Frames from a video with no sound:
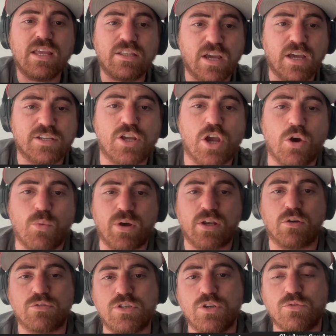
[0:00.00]
Does go
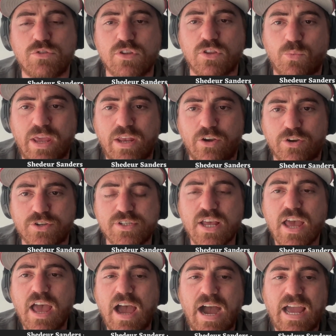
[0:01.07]
102 to the Raiders.
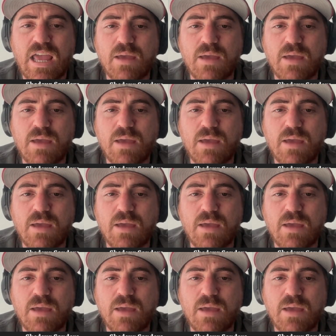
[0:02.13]
I